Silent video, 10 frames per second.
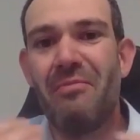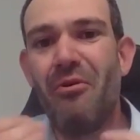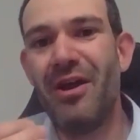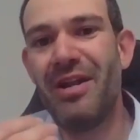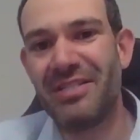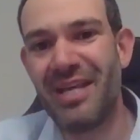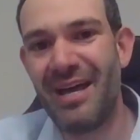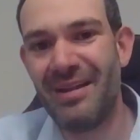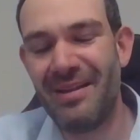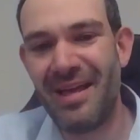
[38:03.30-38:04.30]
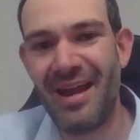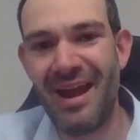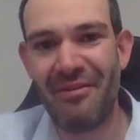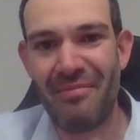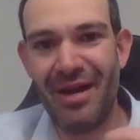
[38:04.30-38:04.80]
But the point is that
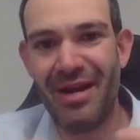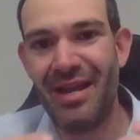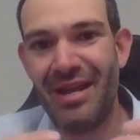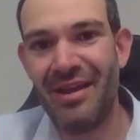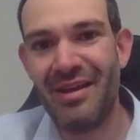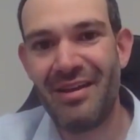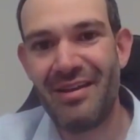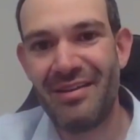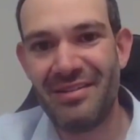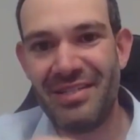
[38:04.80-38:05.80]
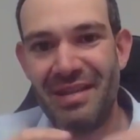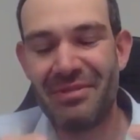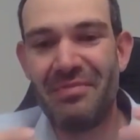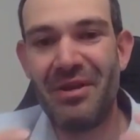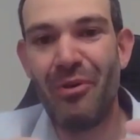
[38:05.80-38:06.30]
everybody
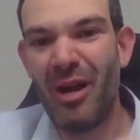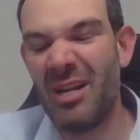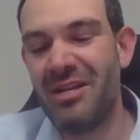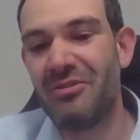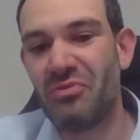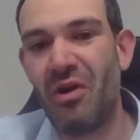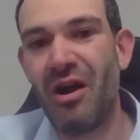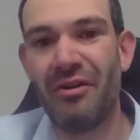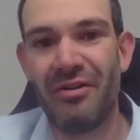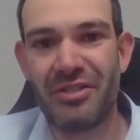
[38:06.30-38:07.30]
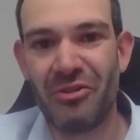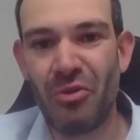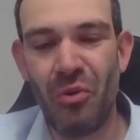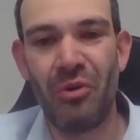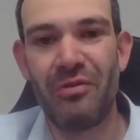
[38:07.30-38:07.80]
seems to be wanting to use water as a
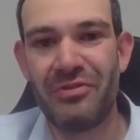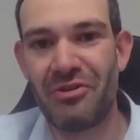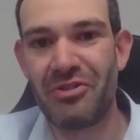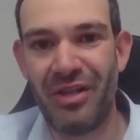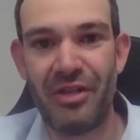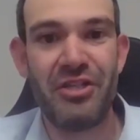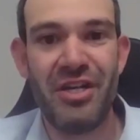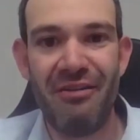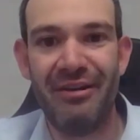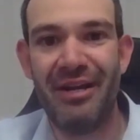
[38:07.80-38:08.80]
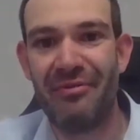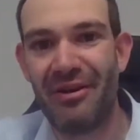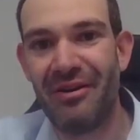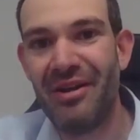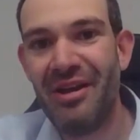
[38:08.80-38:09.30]
tool of social engineering,
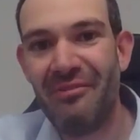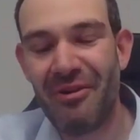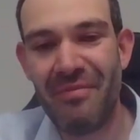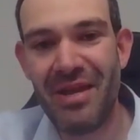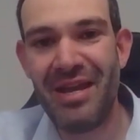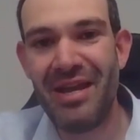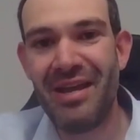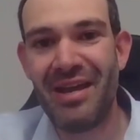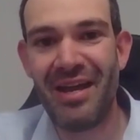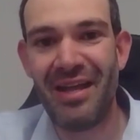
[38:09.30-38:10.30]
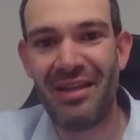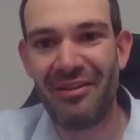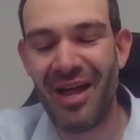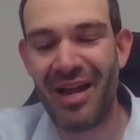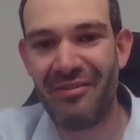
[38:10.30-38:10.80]
where me
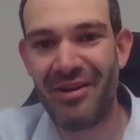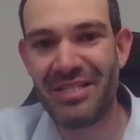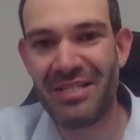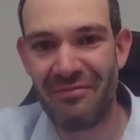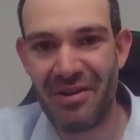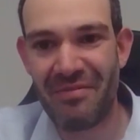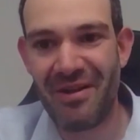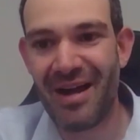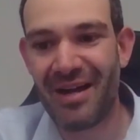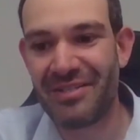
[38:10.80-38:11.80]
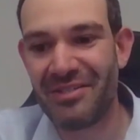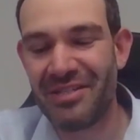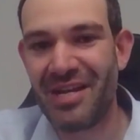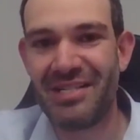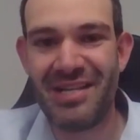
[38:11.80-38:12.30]
and a lot of the rest of the Freedom Caucus are
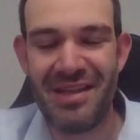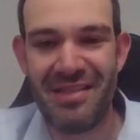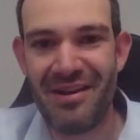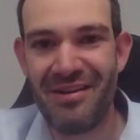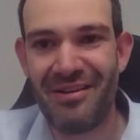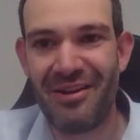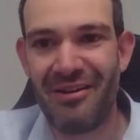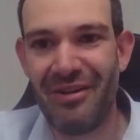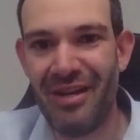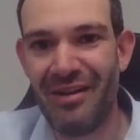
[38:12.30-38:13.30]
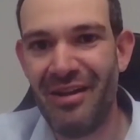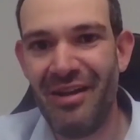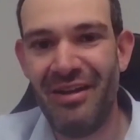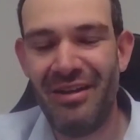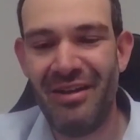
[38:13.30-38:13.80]
just kind of sitting there going,